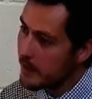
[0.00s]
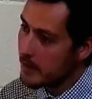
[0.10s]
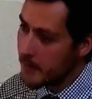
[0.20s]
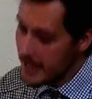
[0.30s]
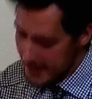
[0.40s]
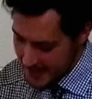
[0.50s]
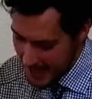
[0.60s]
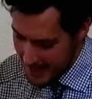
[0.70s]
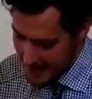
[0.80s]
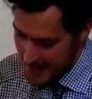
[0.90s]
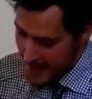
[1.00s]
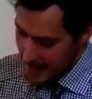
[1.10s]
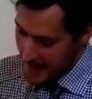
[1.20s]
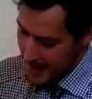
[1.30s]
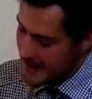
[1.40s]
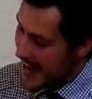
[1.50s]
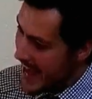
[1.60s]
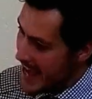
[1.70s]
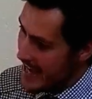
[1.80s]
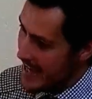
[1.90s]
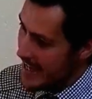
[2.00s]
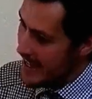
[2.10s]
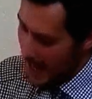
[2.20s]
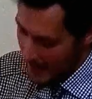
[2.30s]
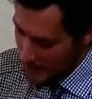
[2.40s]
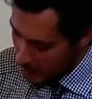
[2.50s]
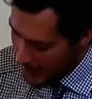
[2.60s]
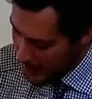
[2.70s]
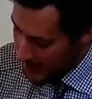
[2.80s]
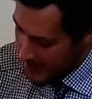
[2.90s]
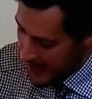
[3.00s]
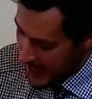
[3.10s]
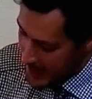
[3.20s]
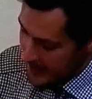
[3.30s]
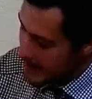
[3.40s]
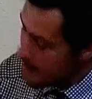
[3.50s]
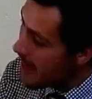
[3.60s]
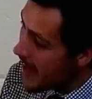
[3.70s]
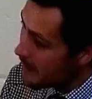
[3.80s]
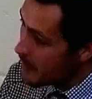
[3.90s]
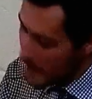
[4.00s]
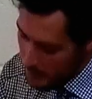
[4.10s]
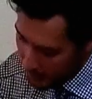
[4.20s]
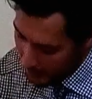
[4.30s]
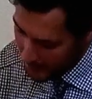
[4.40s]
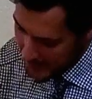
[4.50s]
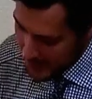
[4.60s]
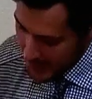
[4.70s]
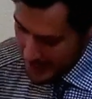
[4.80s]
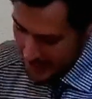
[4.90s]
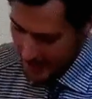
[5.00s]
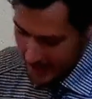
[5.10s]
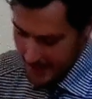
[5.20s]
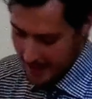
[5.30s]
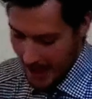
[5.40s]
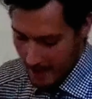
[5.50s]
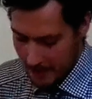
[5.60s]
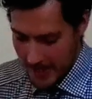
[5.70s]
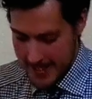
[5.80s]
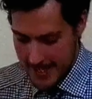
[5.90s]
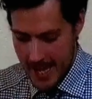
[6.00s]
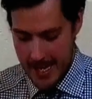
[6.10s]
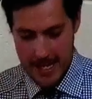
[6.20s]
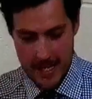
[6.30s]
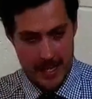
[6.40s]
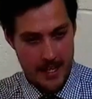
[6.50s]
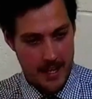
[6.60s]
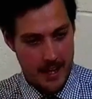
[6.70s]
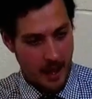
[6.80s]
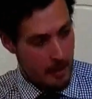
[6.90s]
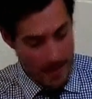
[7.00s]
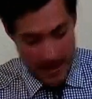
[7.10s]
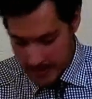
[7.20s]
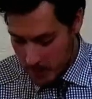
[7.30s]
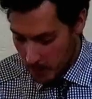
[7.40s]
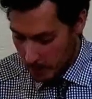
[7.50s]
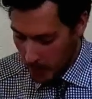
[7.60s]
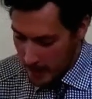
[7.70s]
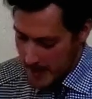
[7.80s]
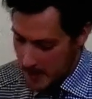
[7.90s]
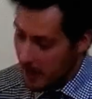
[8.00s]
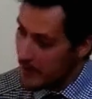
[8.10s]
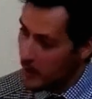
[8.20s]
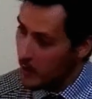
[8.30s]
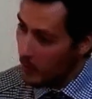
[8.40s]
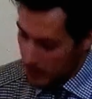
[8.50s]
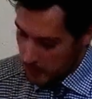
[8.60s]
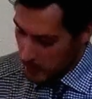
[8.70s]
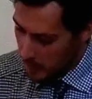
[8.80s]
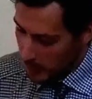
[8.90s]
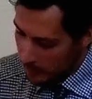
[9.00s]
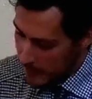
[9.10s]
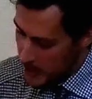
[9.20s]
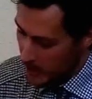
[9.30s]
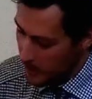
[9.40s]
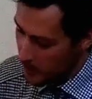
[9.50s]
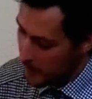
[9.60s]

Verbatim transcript: Peter says, This day, and the miraculous signs that they and the people have seen that very day are the things that were promised by the Lord through the prophet Joel.